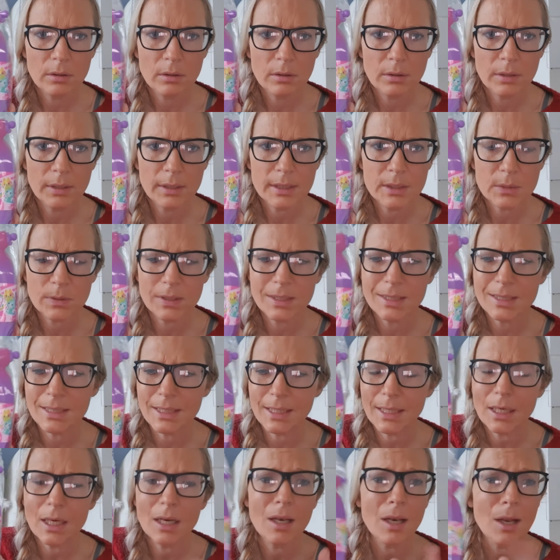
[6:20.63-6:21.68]
this one.
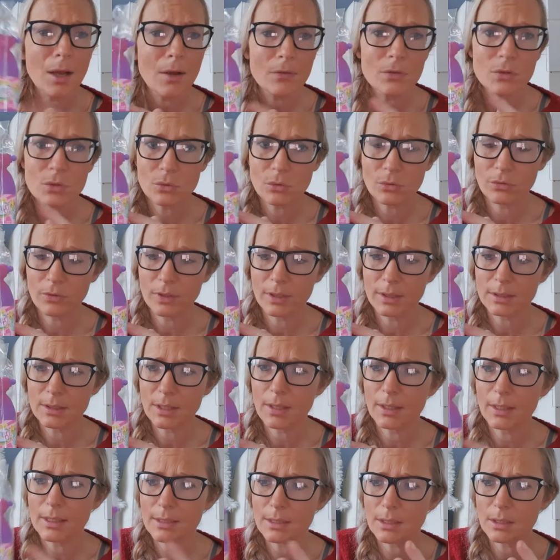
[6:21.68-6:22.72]
Sienna loves all things like
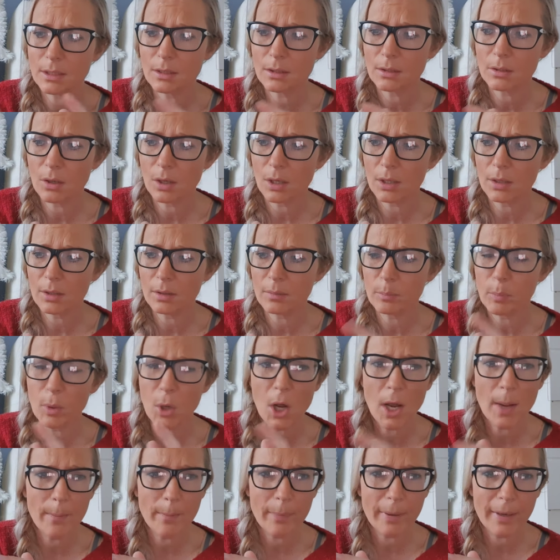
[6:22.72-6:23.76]
this, that like
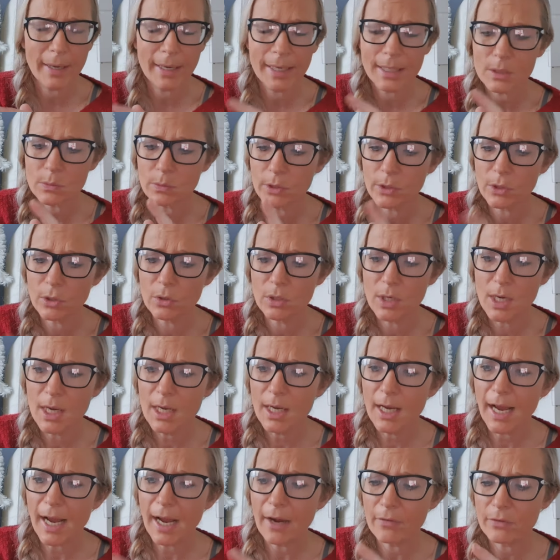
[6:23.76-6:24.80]
blind bags where you
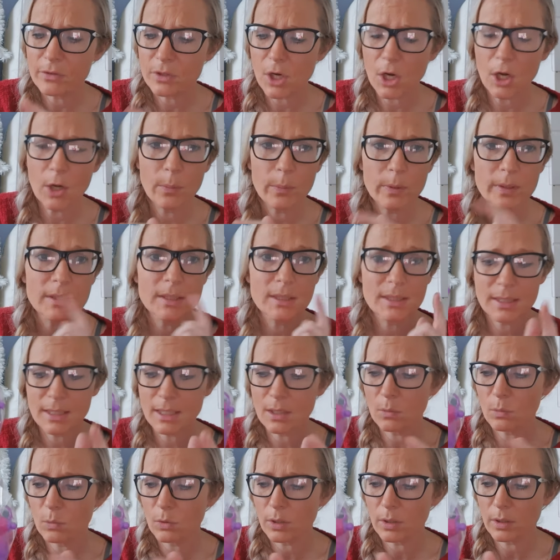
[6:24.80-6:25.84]
have to open to
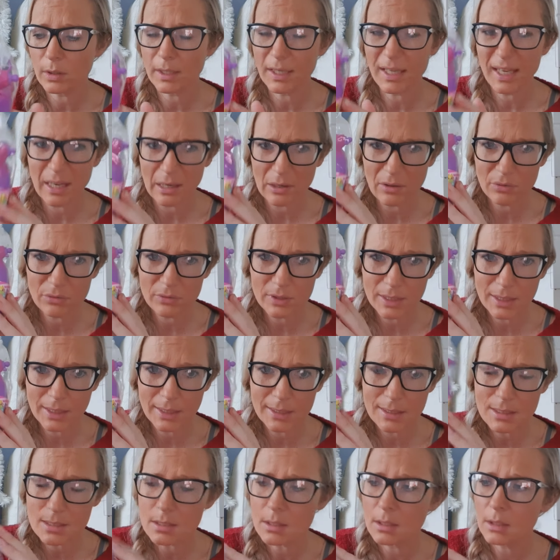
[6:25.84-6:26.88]
see what the gift
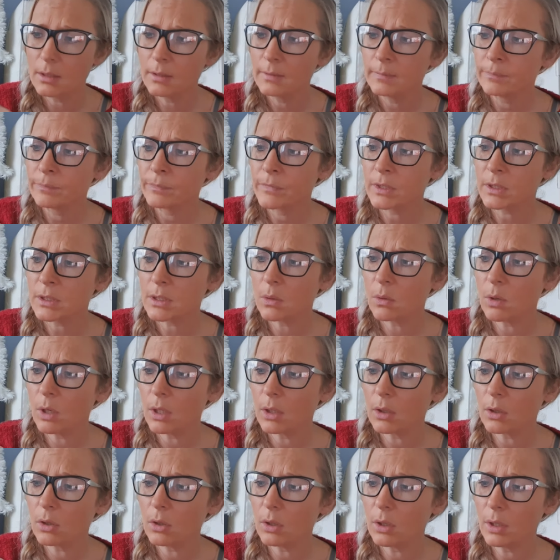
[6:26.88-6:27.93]
is. So I
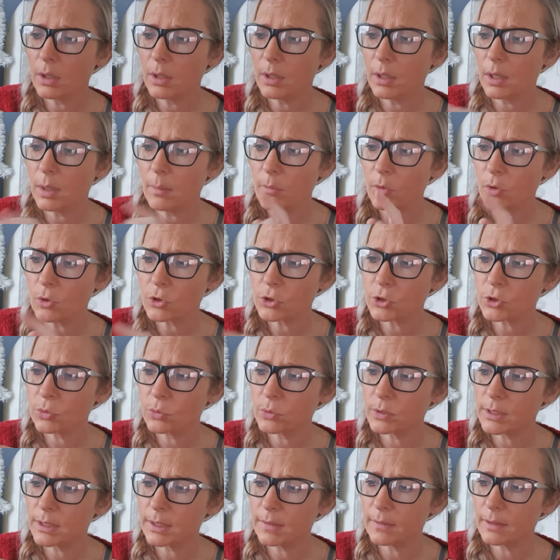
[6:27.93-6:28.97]
got her, I'm not sure
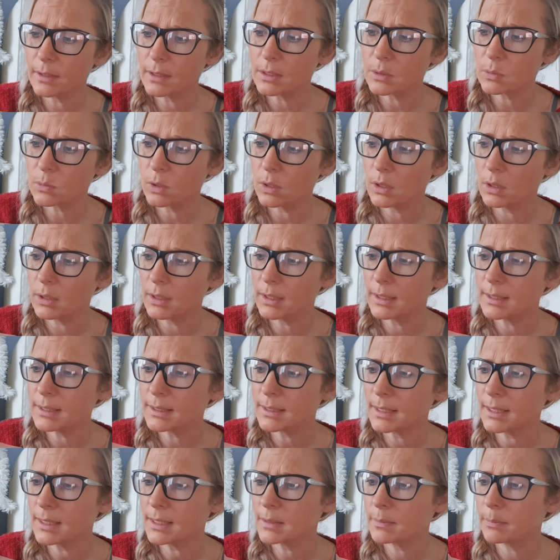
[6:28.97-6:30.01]
what's in this one. It
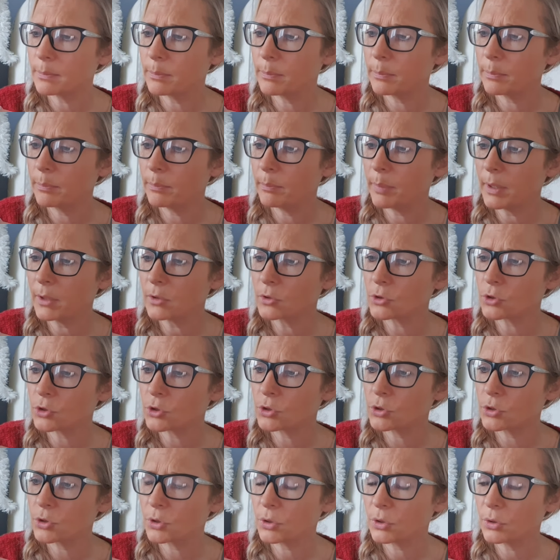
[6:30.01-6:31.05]
says
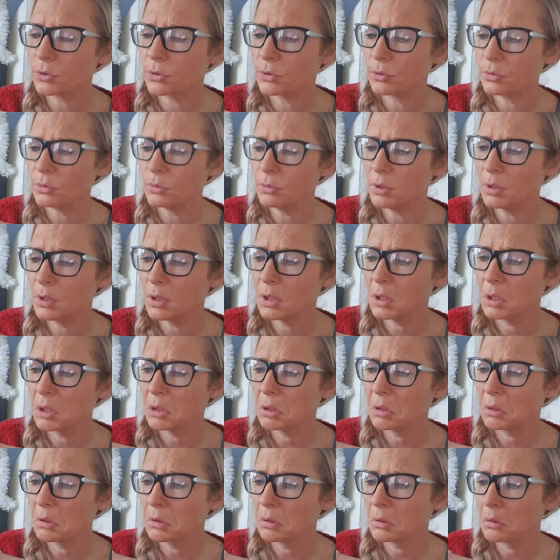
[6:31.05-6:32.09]
bunch 2.
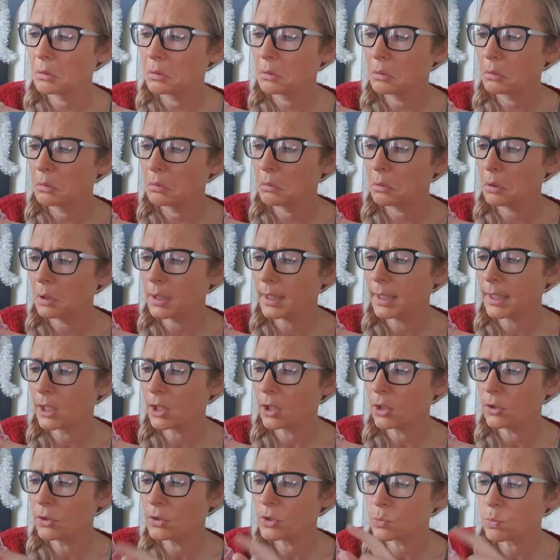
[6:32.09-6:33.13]

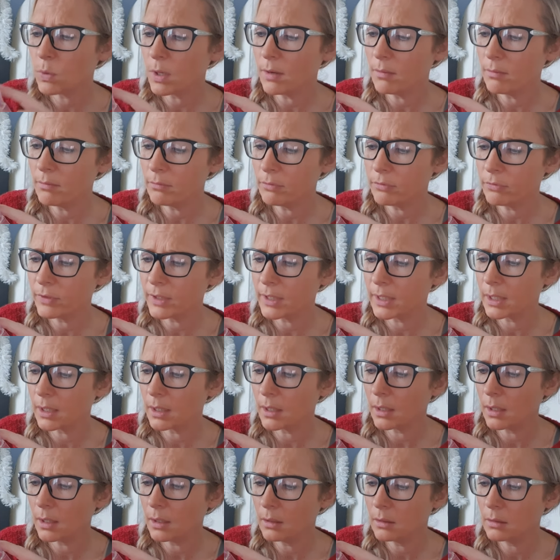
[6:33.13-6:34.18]
Includes 1
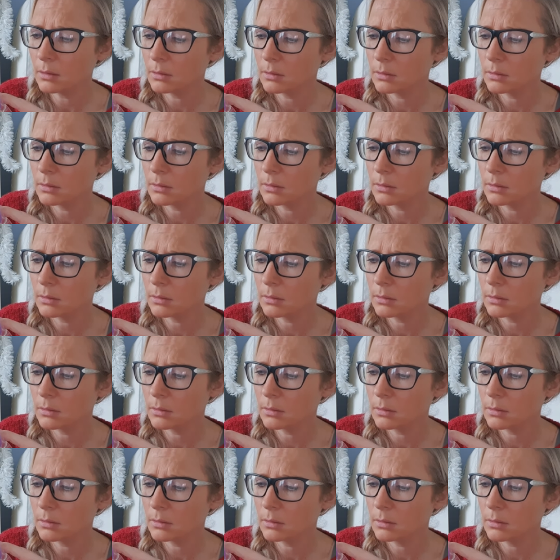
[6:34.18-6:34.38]
figure,